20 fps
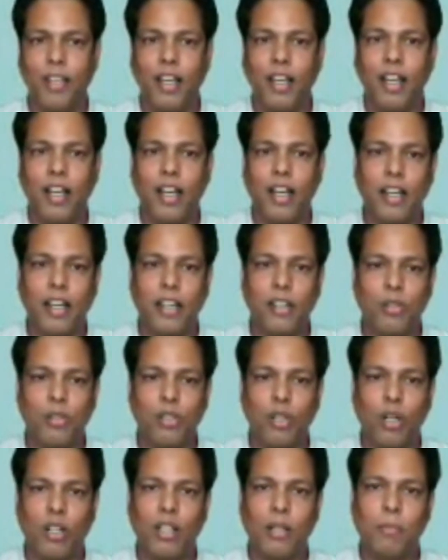And you
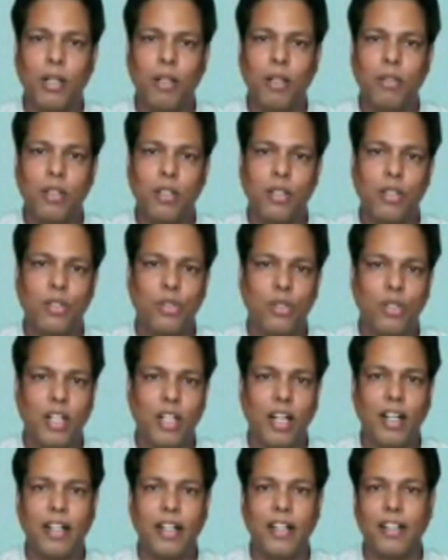talked about
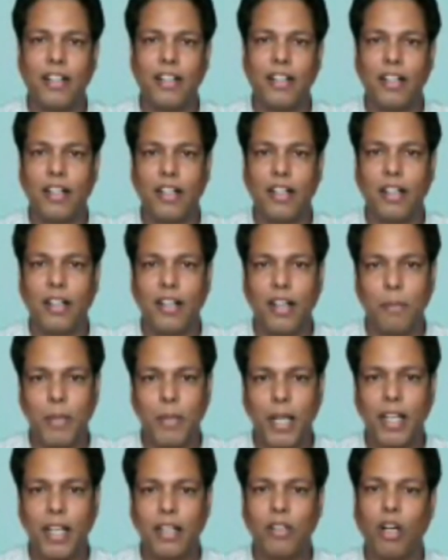Jugaad, uh,
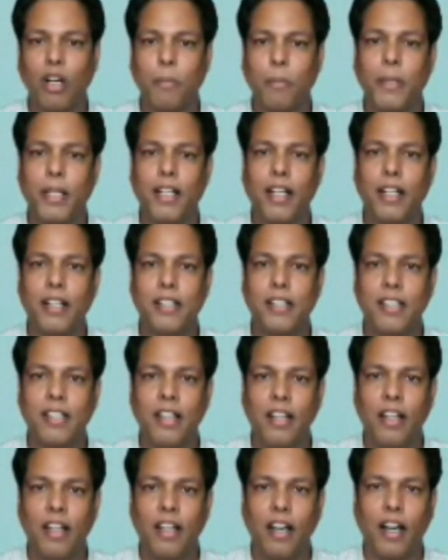Ramayan copyrights,
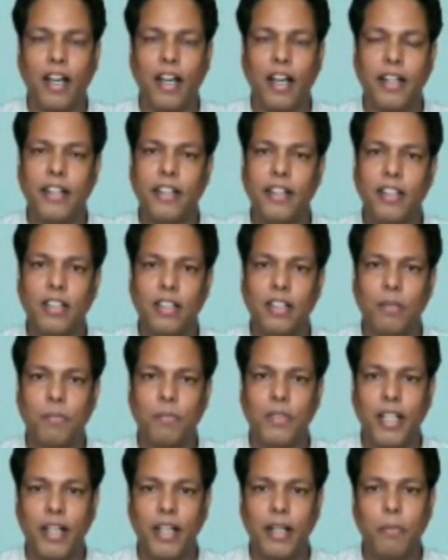idea,
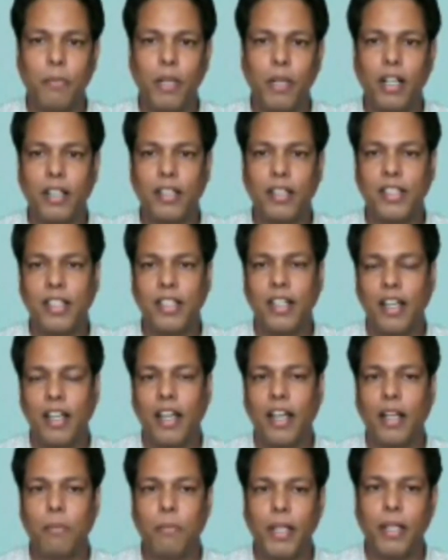trademarks,
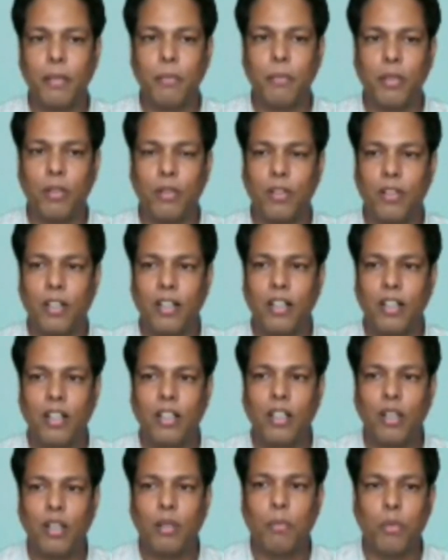and many more.
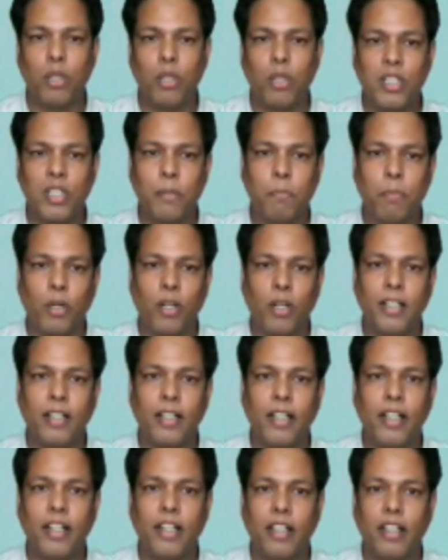Most
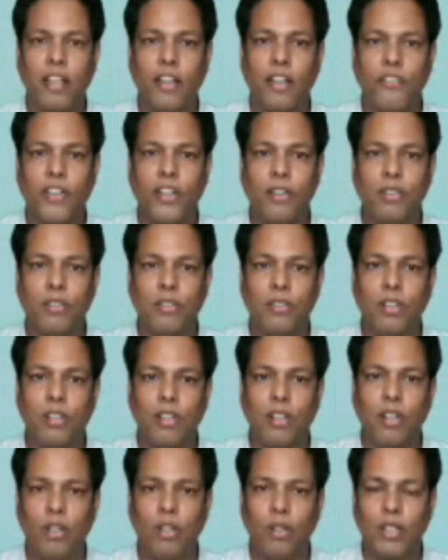importantly, if you
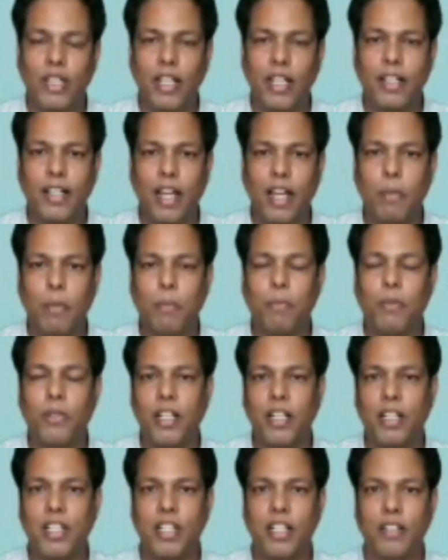look at IP
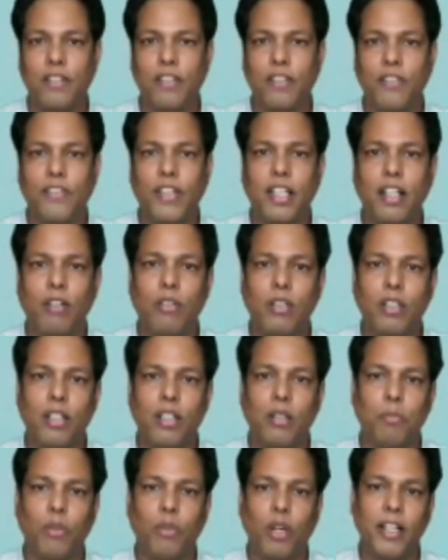protection without
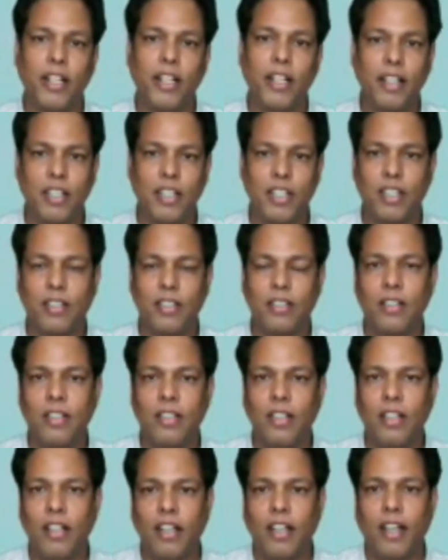monetization,
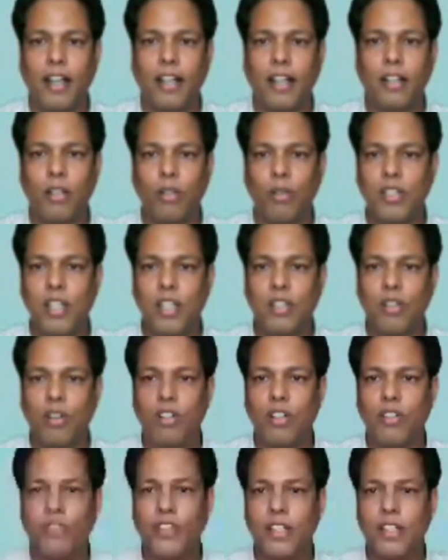it loses
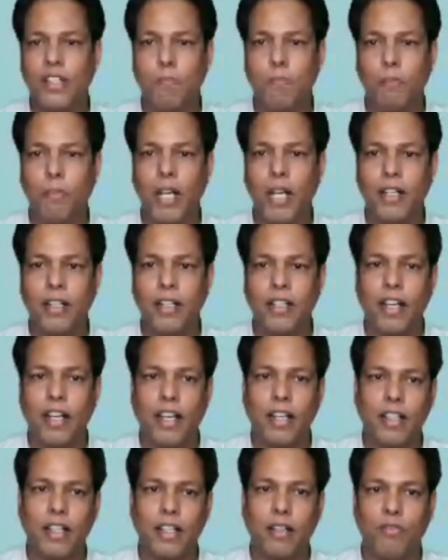all of its blend
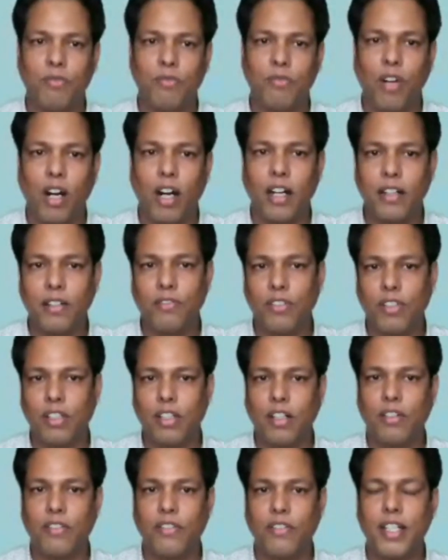and the hard
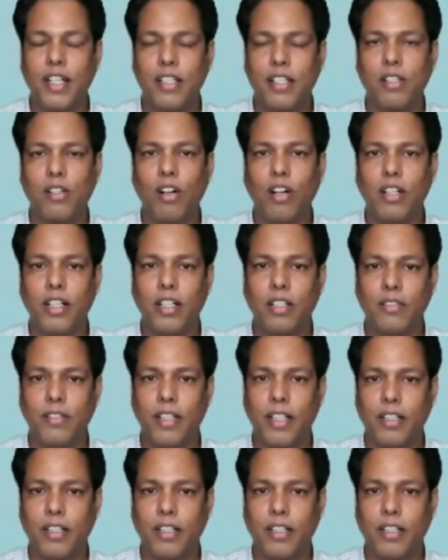work which has gone into it.